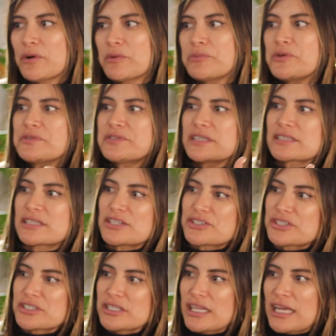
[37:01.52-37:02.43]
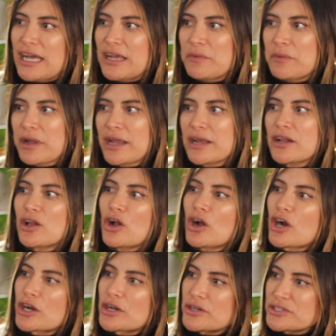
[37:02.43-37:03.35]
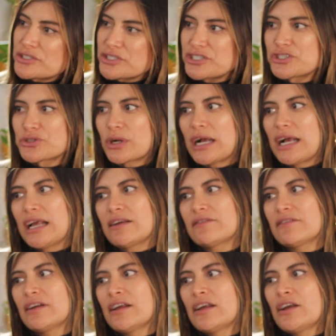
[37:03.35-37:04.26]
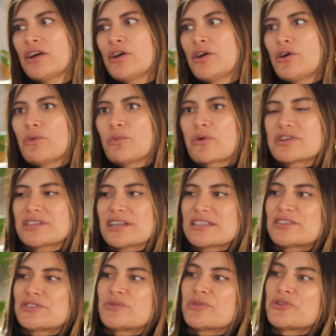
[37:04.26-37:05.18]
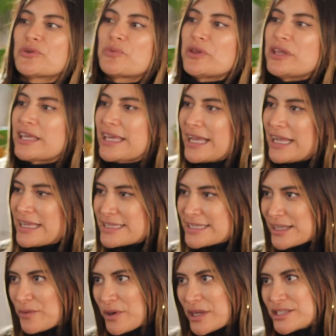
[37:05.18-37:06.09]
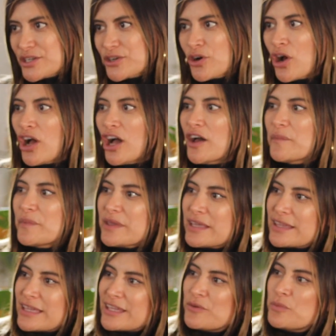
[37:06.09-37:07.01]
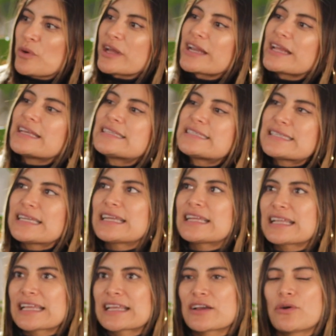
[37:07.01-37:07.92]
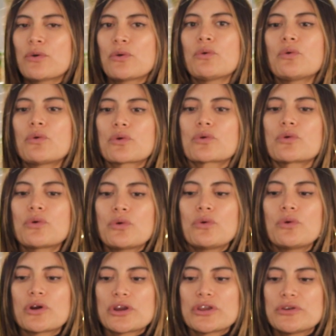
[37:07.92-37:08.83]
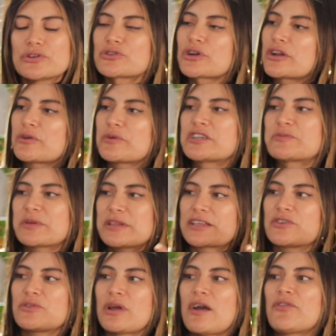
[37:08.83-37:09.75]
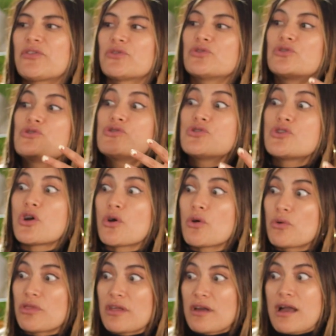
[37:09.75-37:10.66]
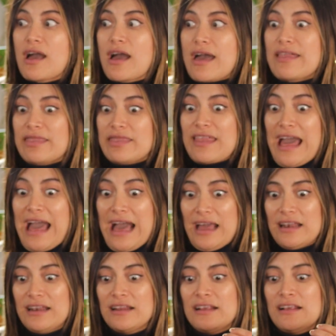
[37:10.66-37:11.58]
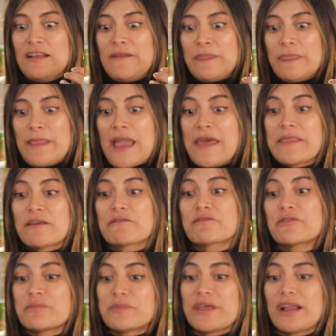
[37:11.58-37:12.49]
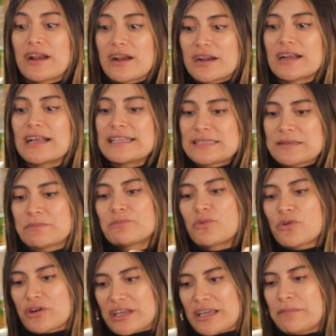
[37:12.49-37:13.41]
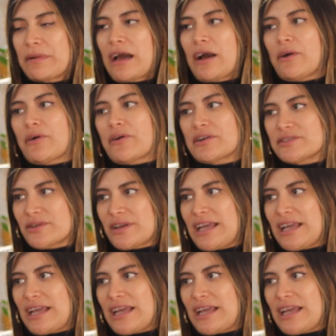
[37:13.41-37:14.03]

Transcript: What music does she like? What kind of car does she drive? What does she like to do on the weekends? Like, what's her hobby? Like, what is it? Like, who are you trying to reach? But like, you have to know that. And then from there, it's working backwards.